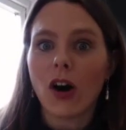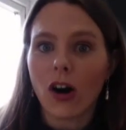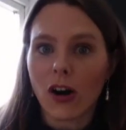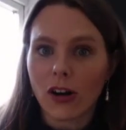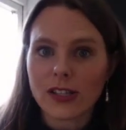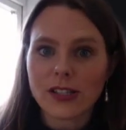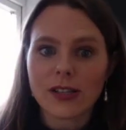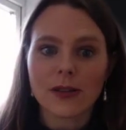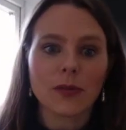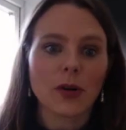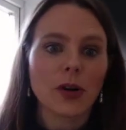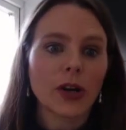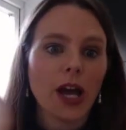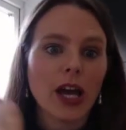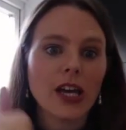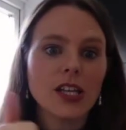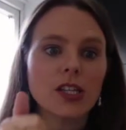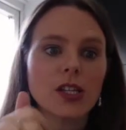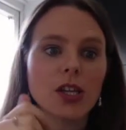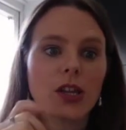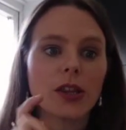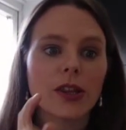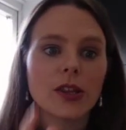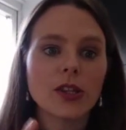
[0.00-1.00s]
awesome. Okay,
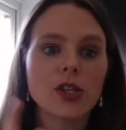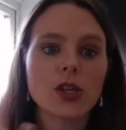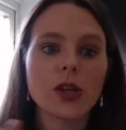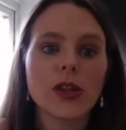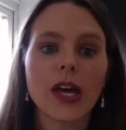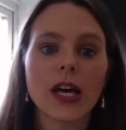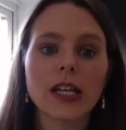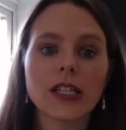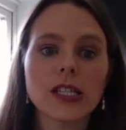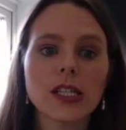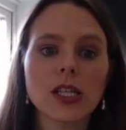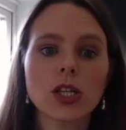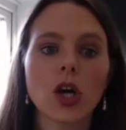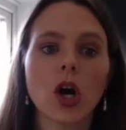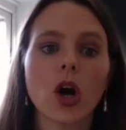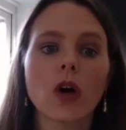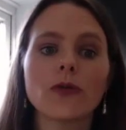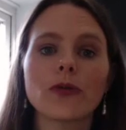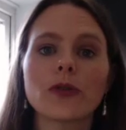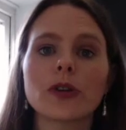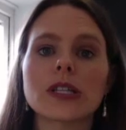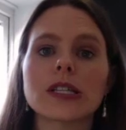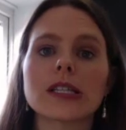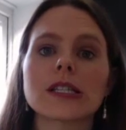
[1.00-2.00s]
so that's the
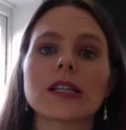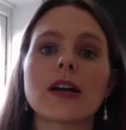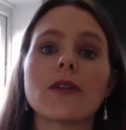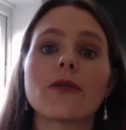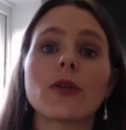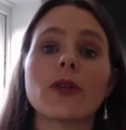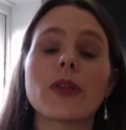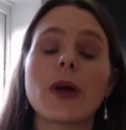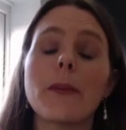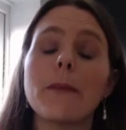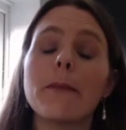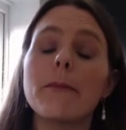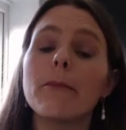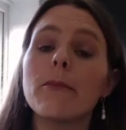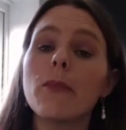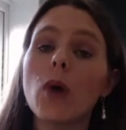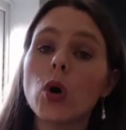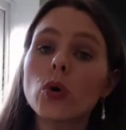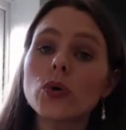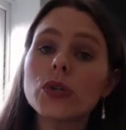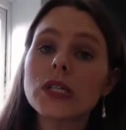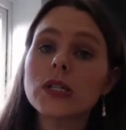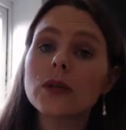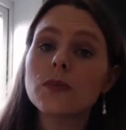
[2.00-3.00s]
confidence level that
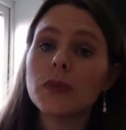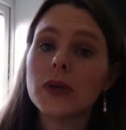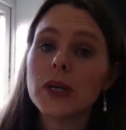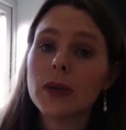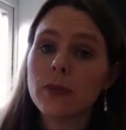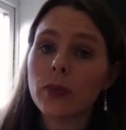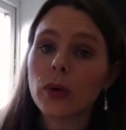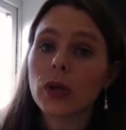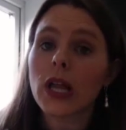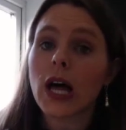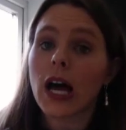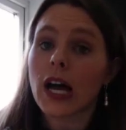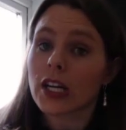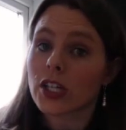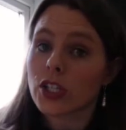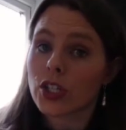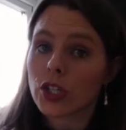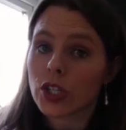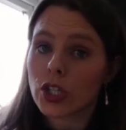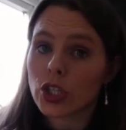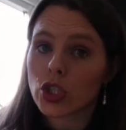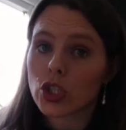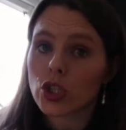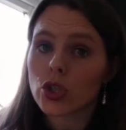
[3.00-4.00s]
most people
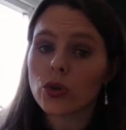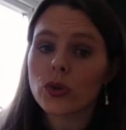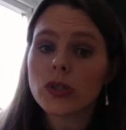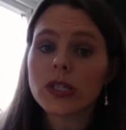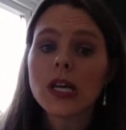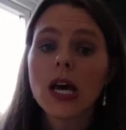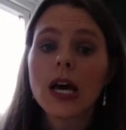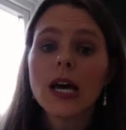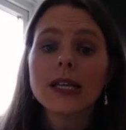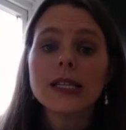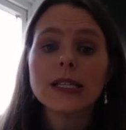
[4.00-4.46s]
actually choose.